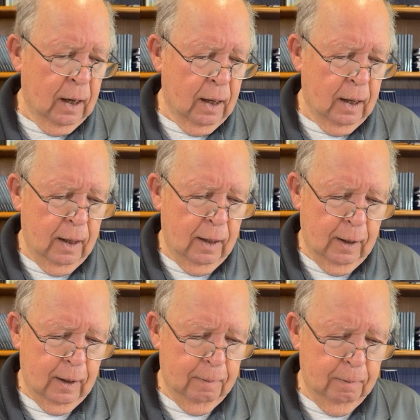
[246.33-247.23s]

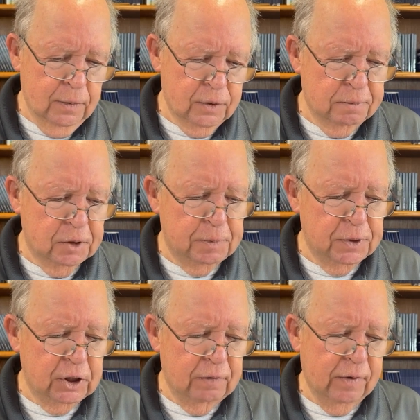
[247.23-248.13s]
some
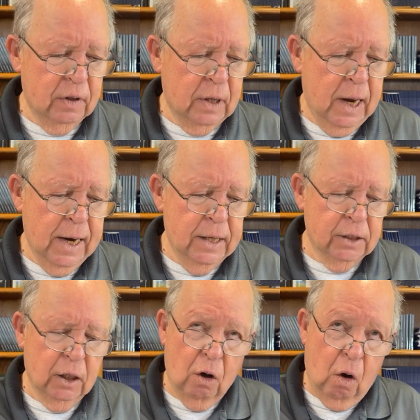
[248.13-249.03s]
specific things
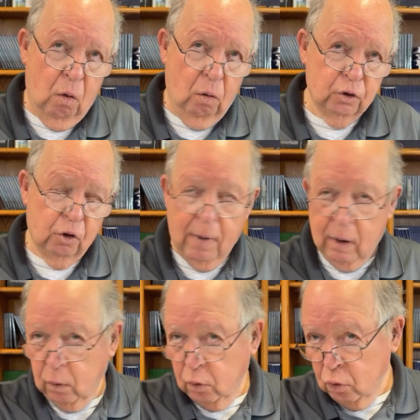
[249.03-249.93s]
and goals on my
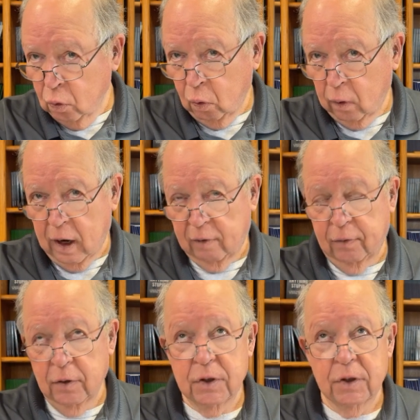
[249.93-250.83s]
renewal
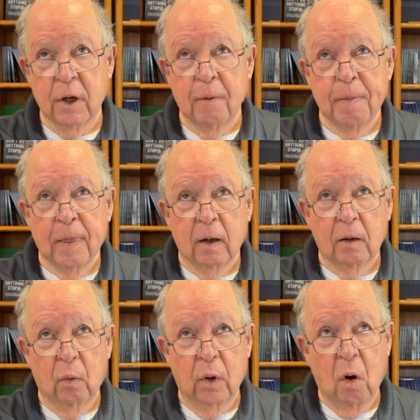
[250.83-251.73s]
efforts
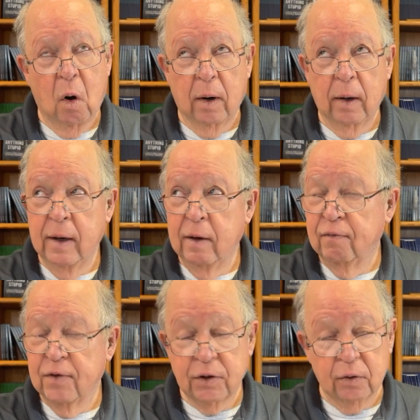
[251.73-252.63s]
regarding
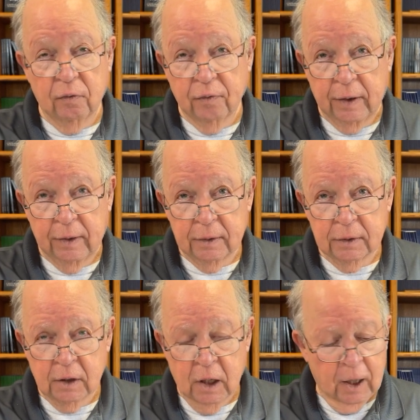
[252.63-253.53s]
physical
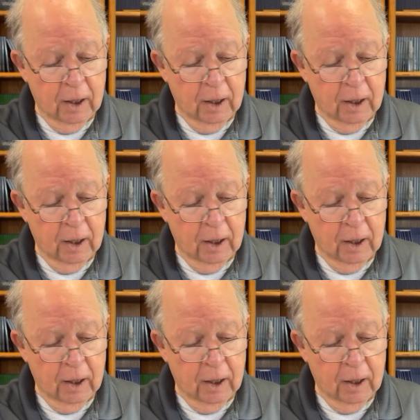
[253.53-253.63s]
fitness.